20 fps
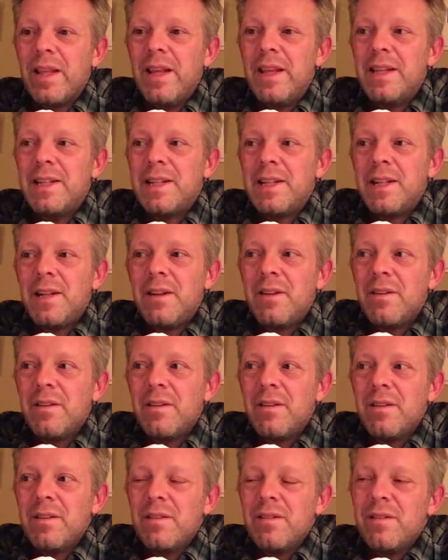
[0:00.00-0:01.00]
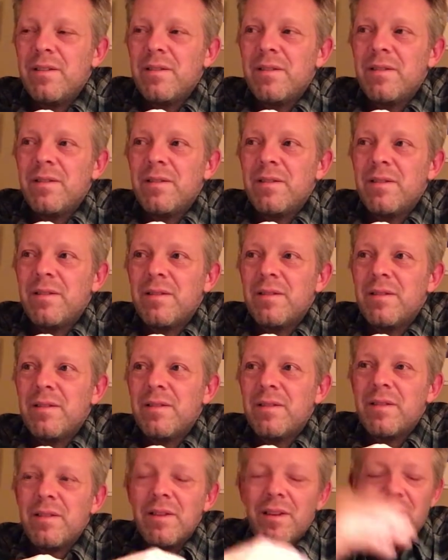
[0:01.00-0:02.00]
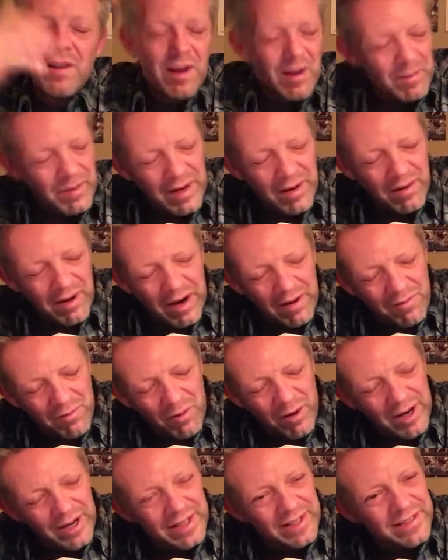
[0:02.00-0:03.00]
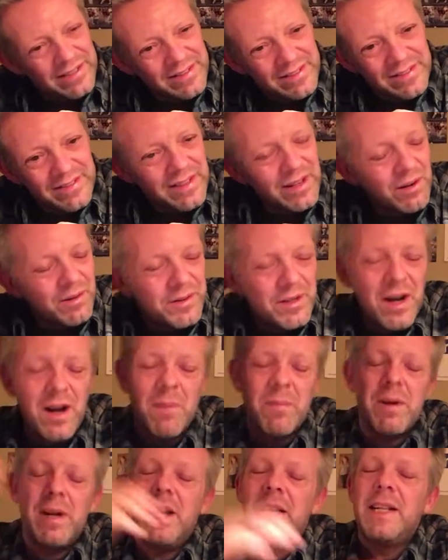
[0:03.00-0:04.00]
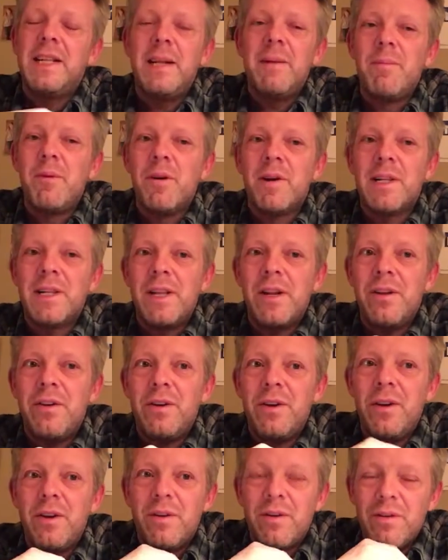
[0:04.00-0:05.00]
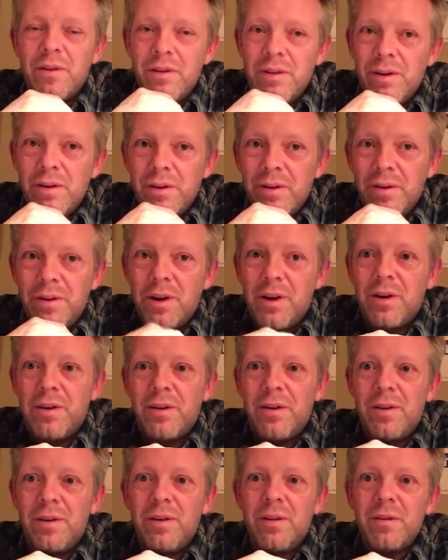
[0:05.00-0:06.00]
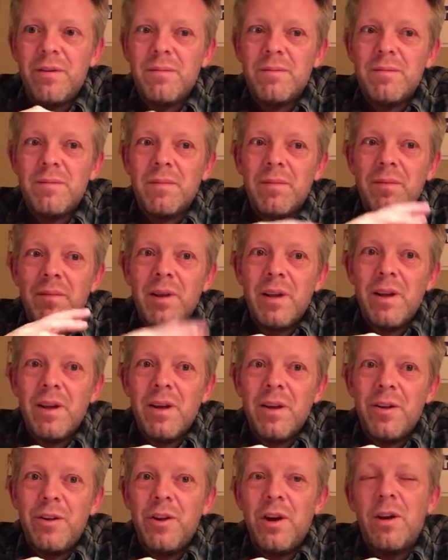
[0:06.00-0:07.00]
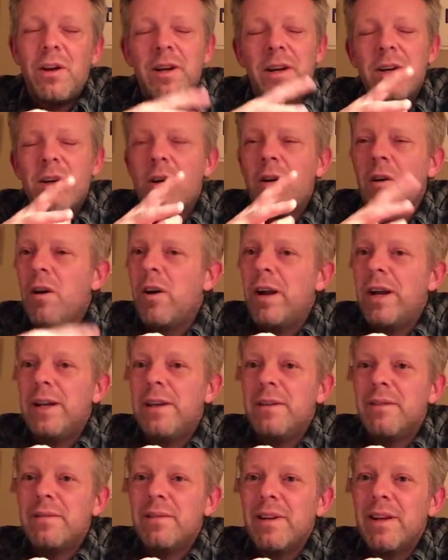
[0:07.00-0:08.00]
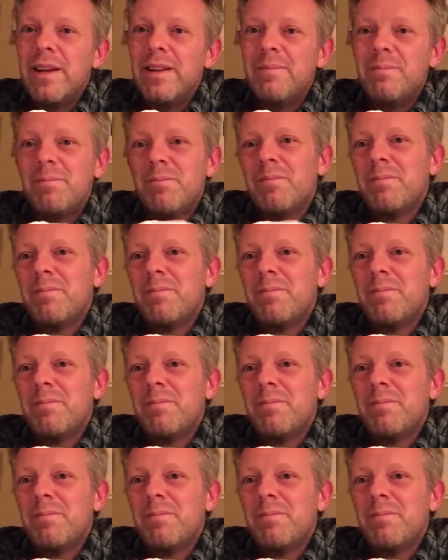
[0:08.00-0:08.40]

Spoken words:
It's, I've read, Tom Clancy books and, John Le Carre. I